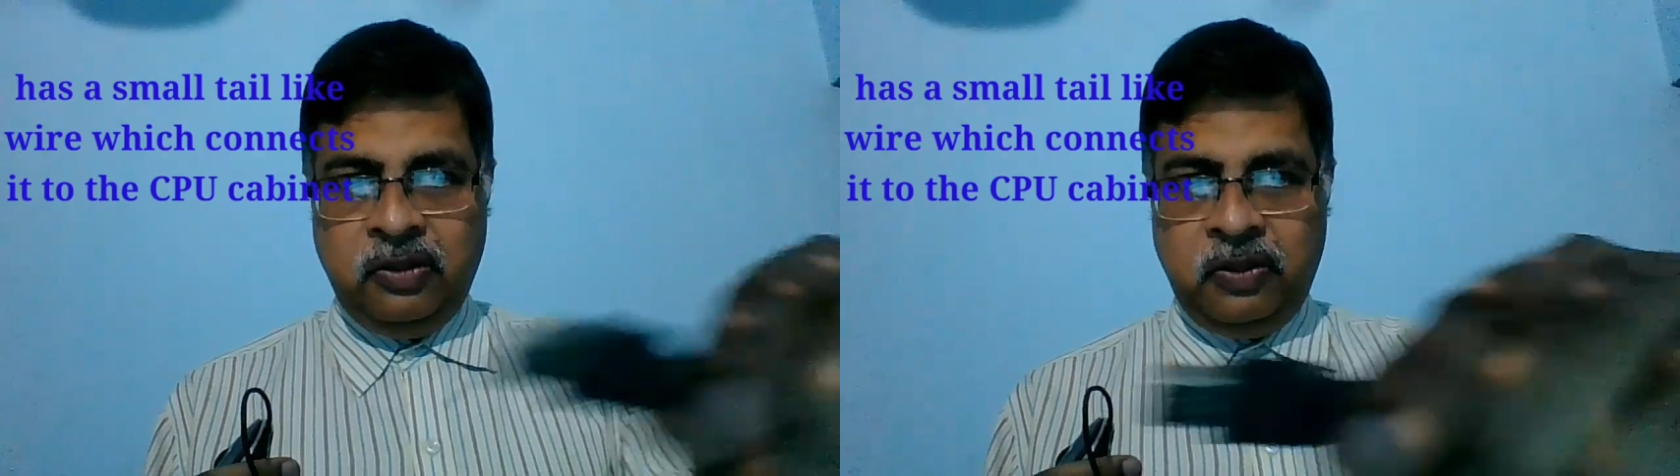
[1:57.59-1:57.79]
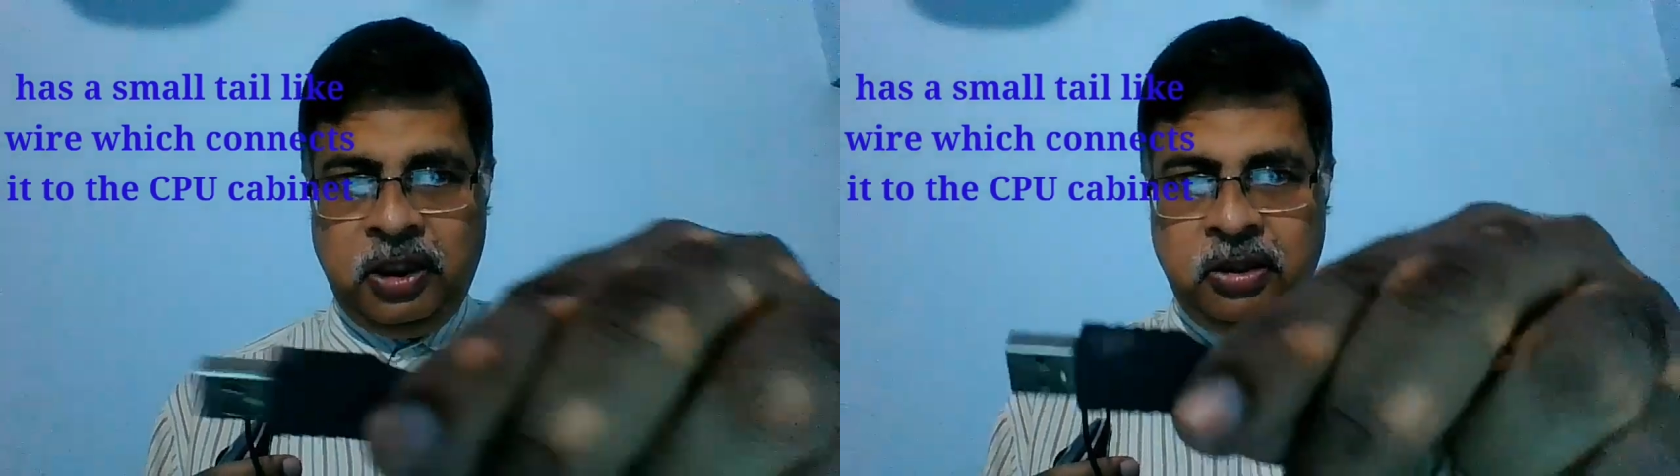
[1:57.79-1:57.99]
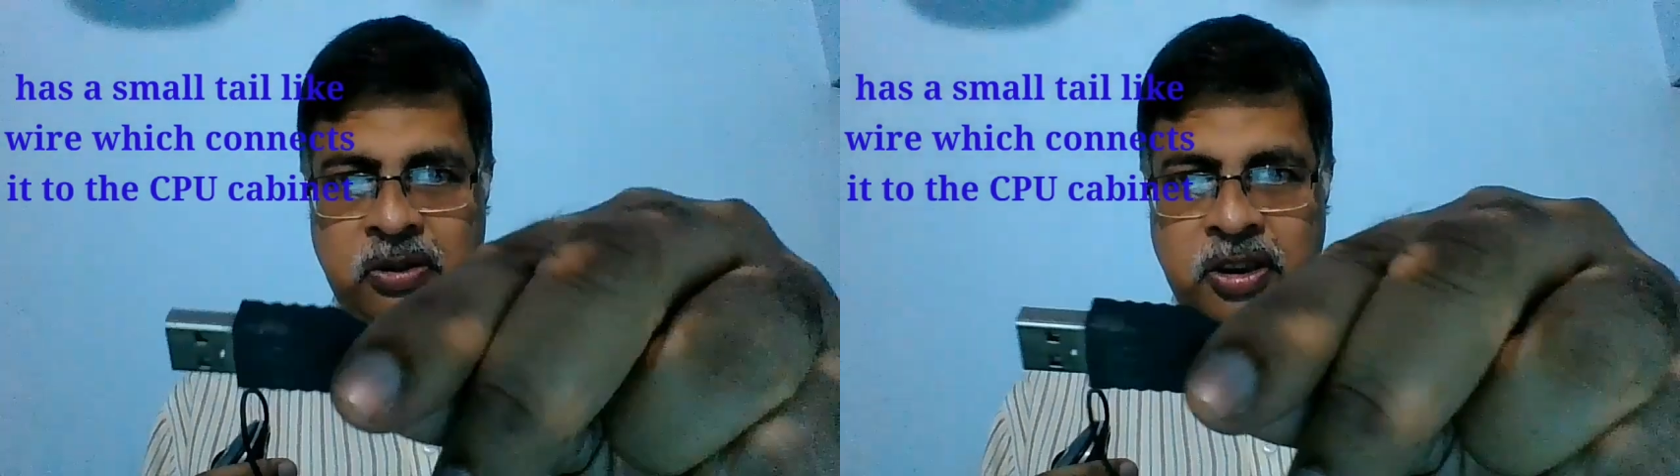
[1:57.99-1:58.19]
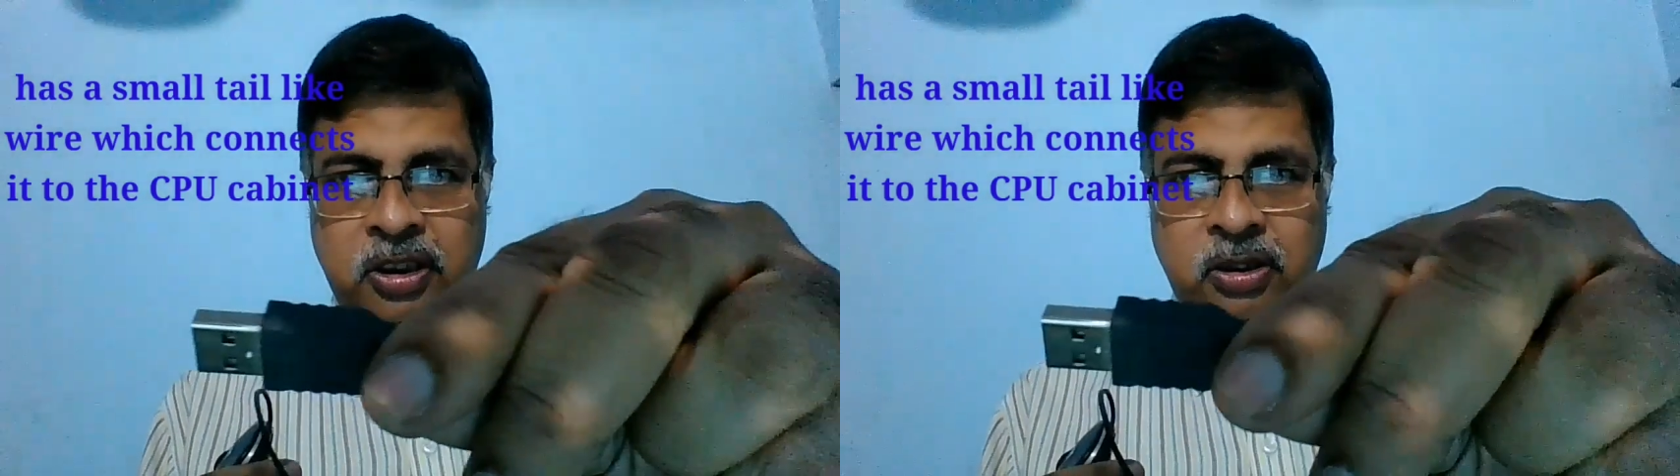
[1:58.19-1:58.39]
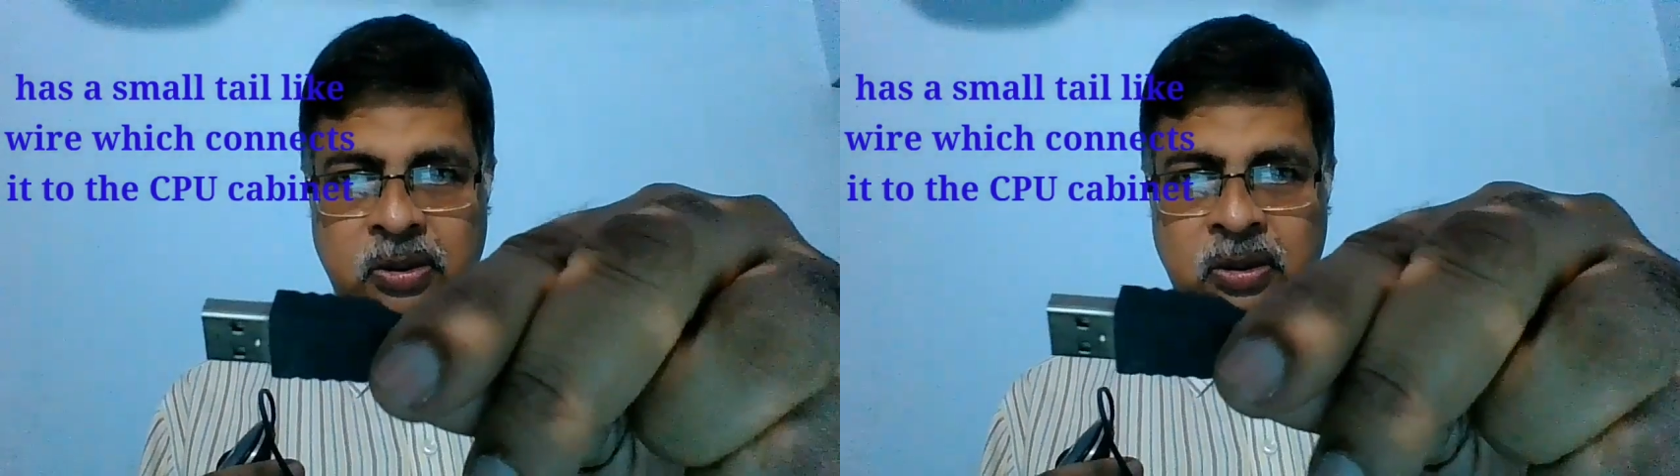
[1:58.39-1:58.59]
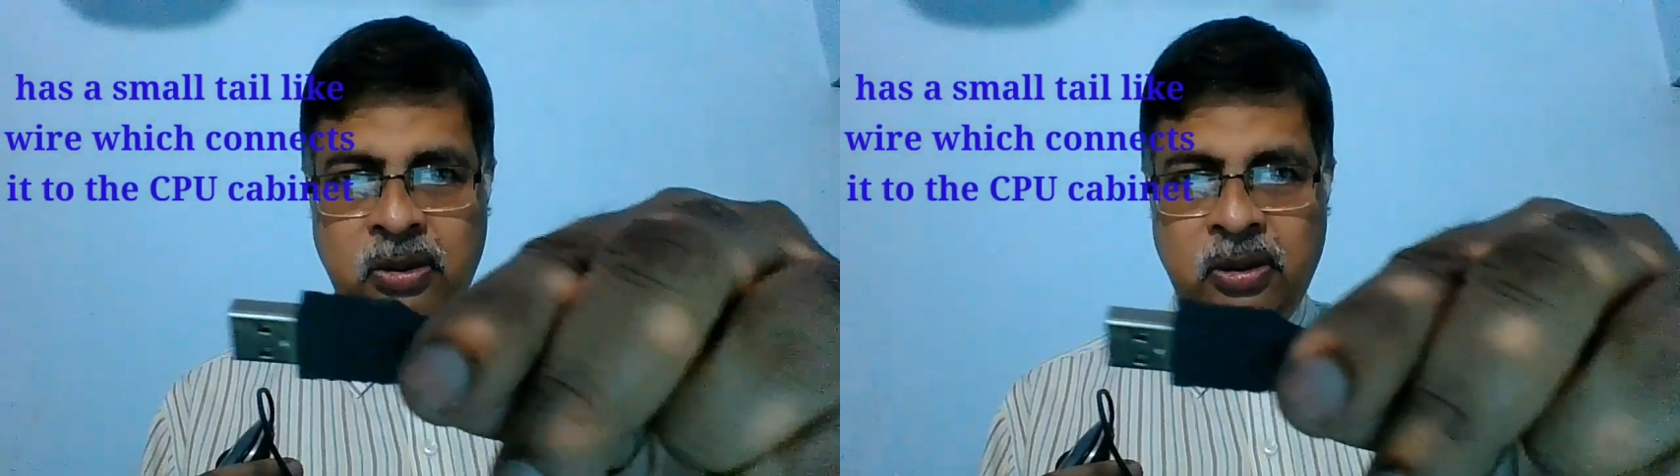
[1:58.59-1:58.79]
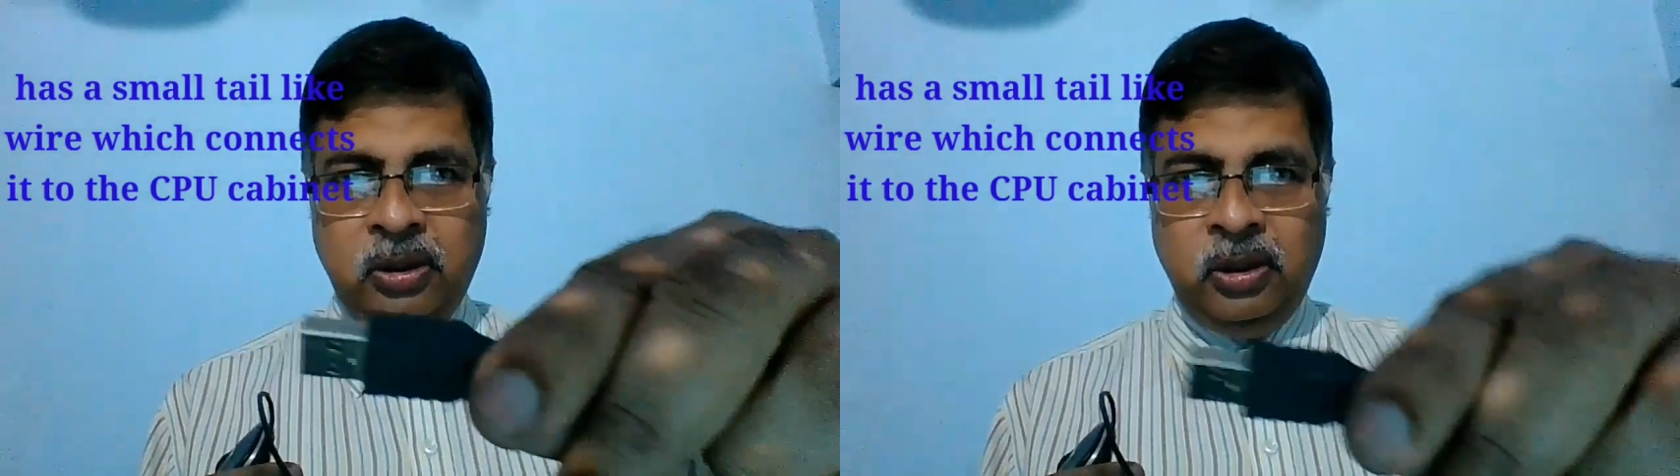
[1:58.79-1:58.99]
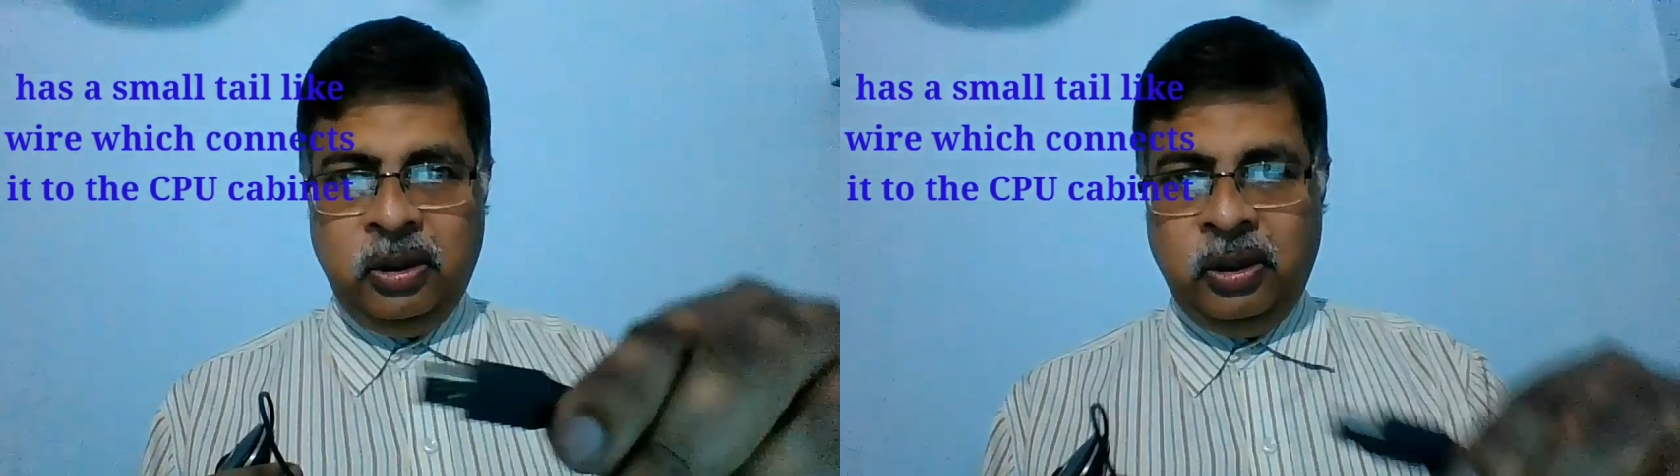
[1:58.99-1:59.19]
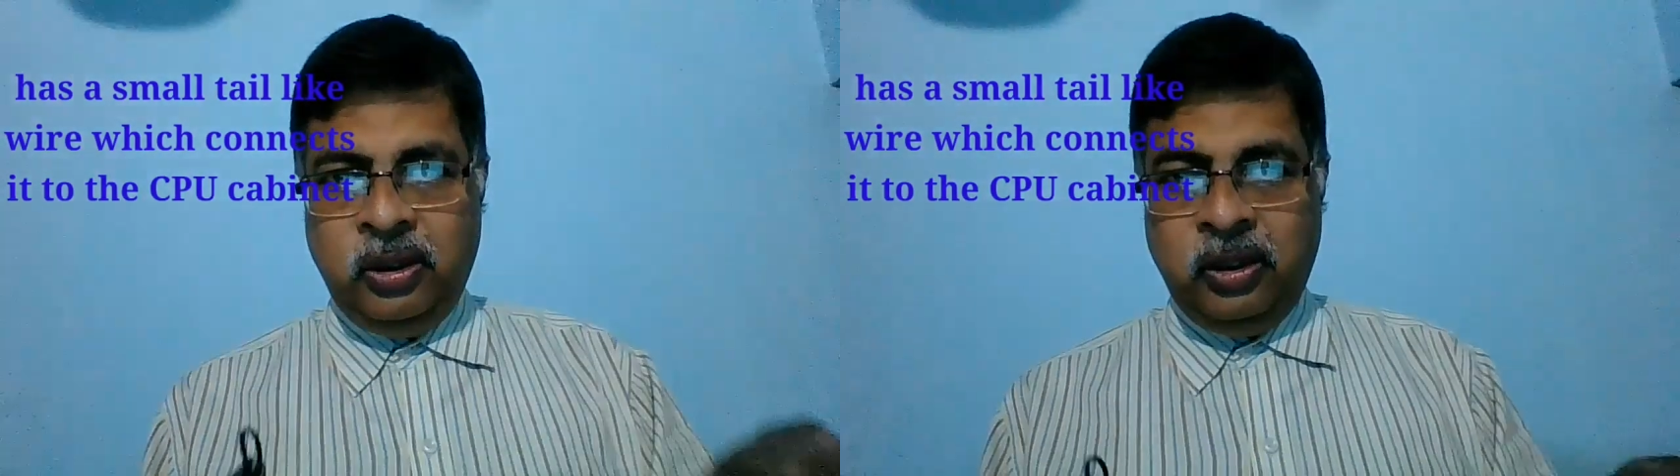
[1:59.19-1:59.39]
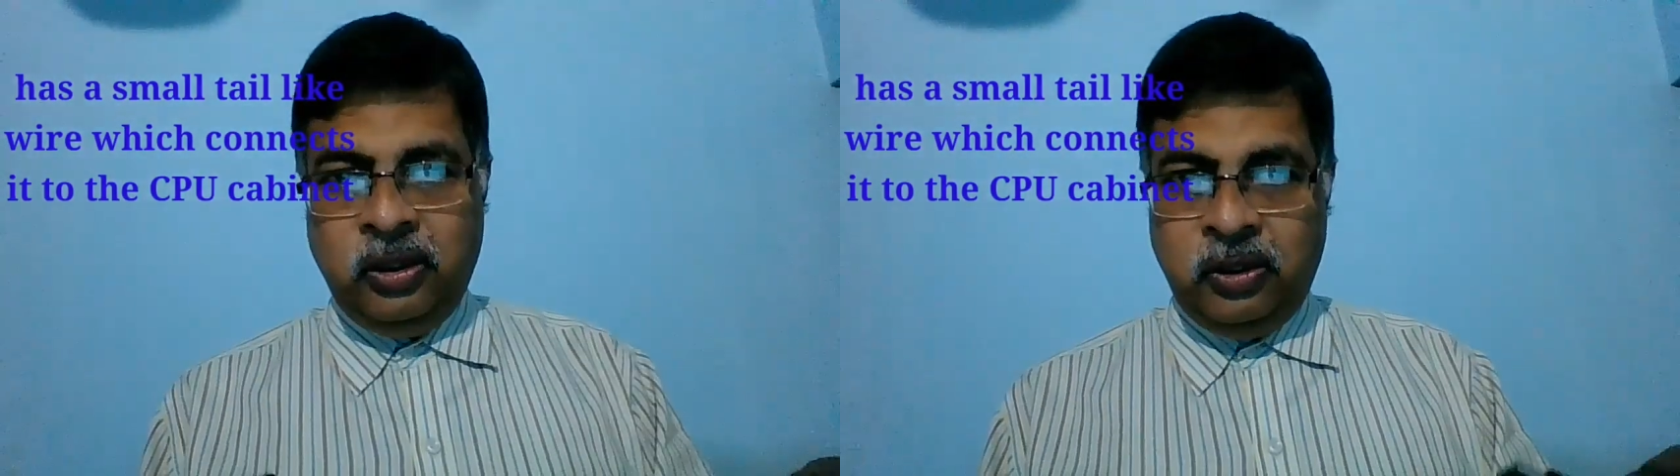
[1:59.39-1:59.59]
We use it to
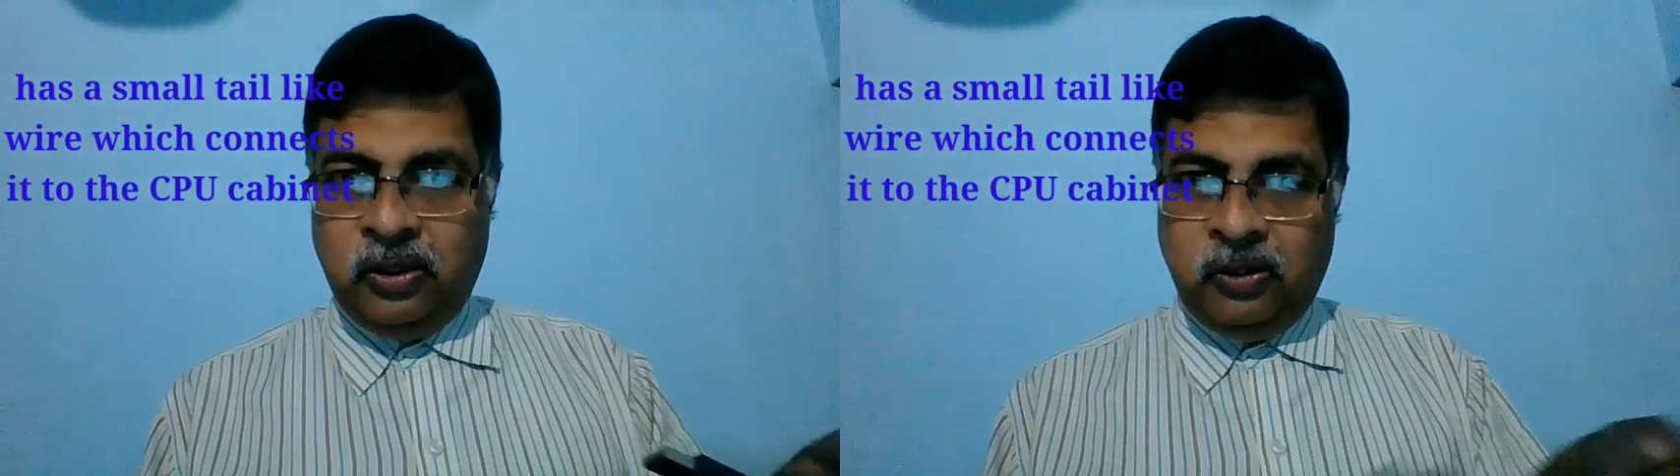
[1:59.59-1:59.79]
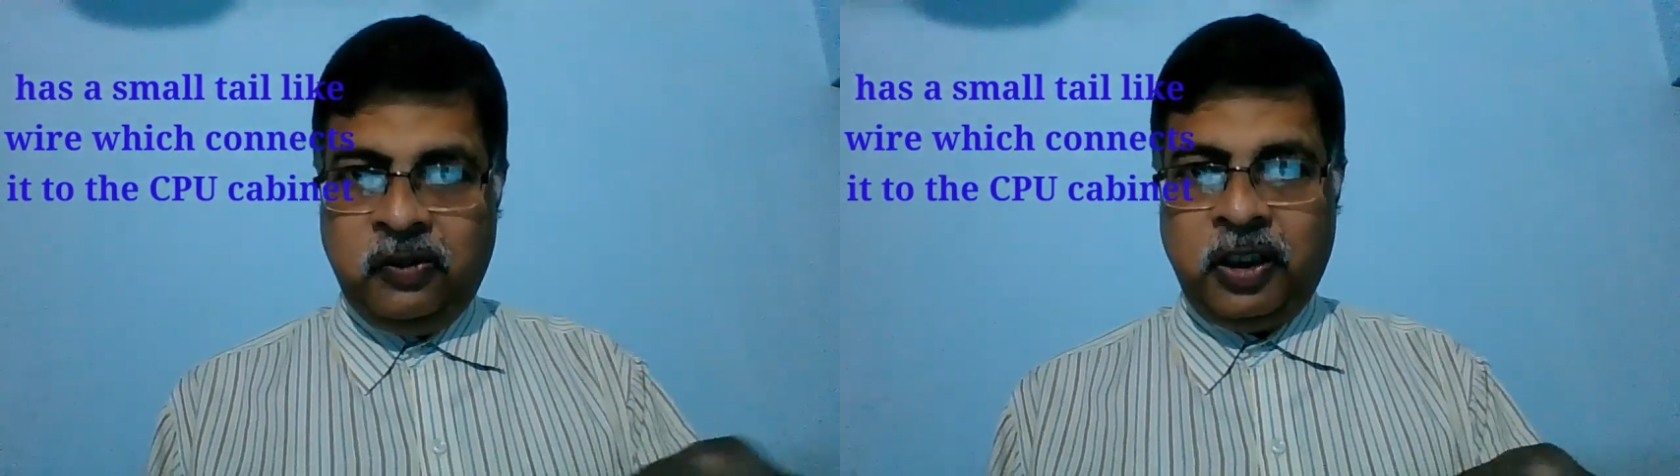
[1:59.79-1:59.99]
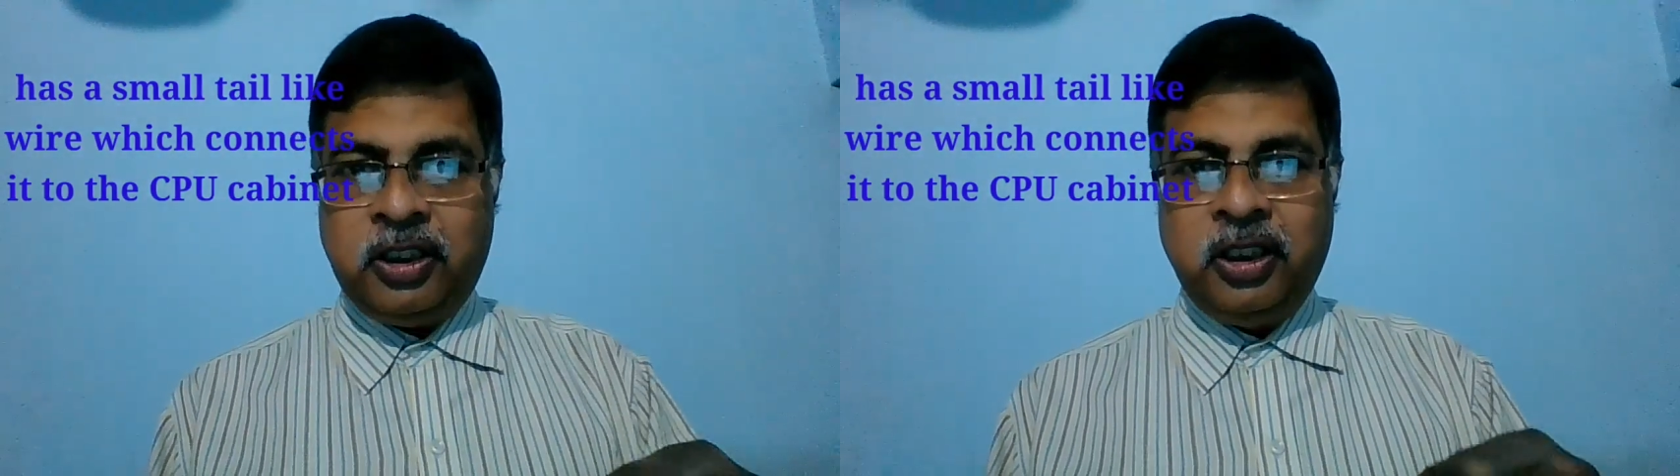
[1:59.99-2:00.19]
fix